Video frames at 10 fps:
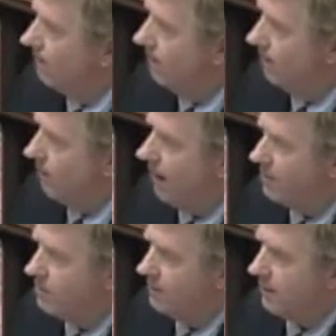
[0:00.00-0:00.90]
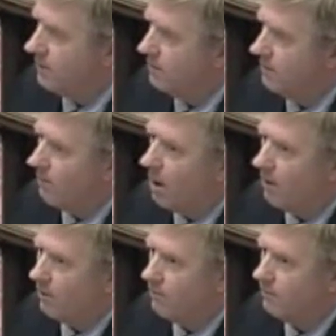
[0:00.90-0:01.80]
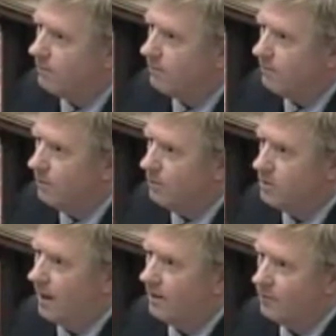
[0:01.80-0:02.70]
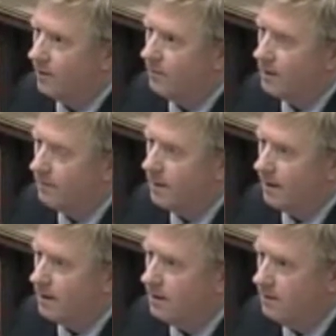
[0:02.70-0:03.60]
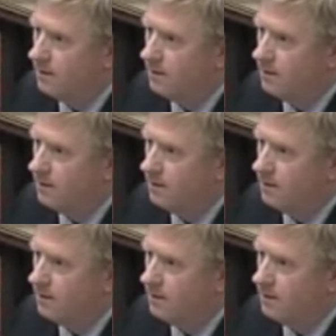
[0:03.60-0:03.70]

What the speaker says: Imagine that tomorrow your child's going to be abducted.